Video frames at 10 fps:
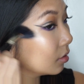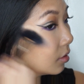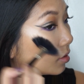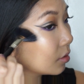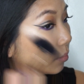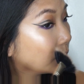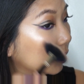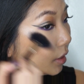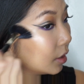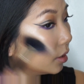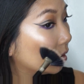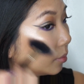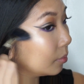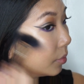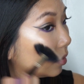It's a really
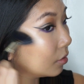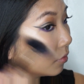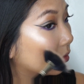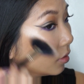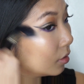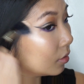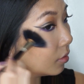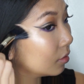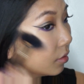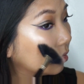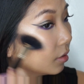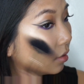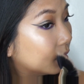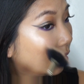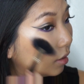beautiful
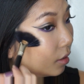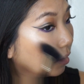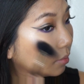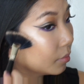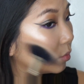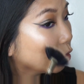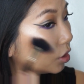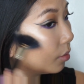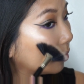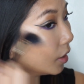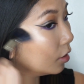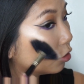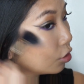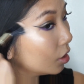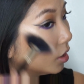champagne
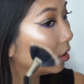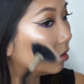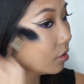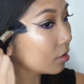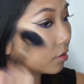shade, so